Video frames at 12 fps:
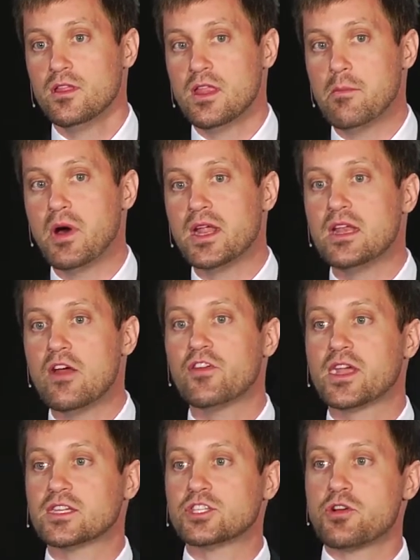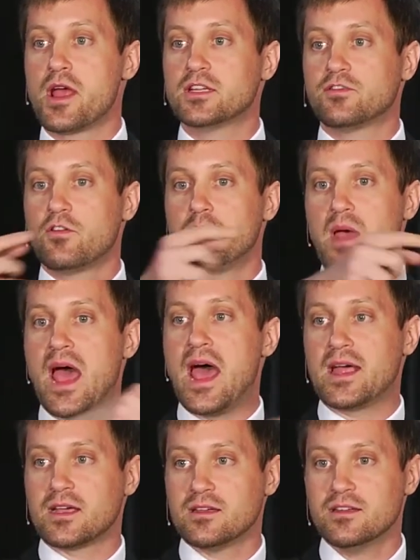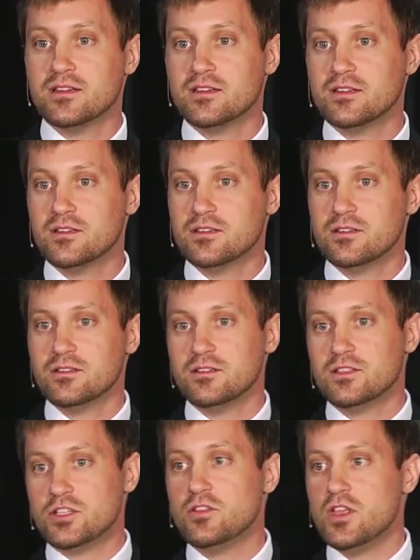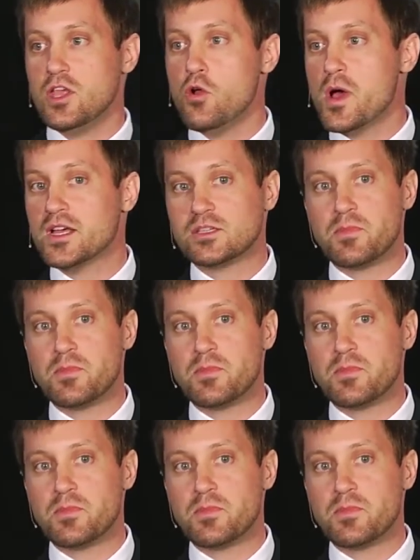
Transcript: That money never gets transferred back to the U.S.